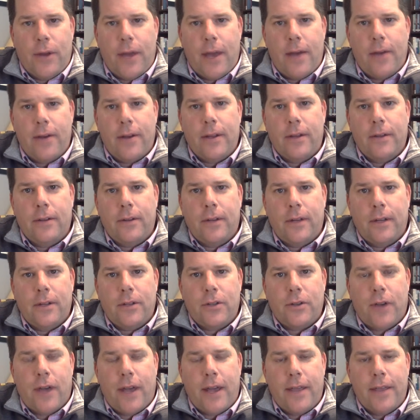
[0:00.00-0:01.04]
down and
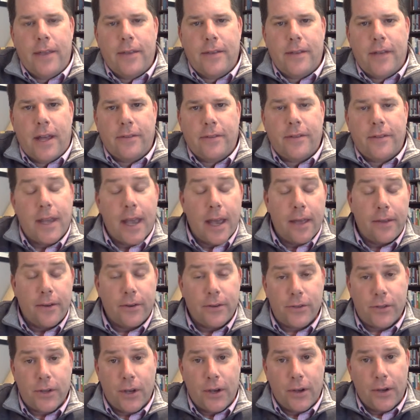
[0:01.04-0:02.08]
trying this out
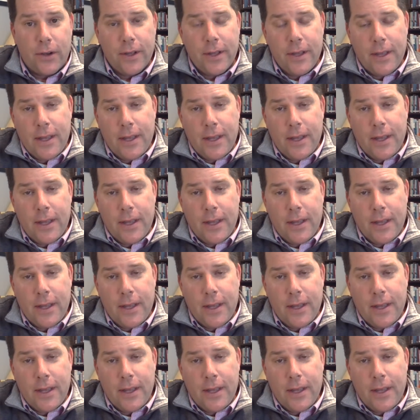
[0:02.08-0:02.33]
together. So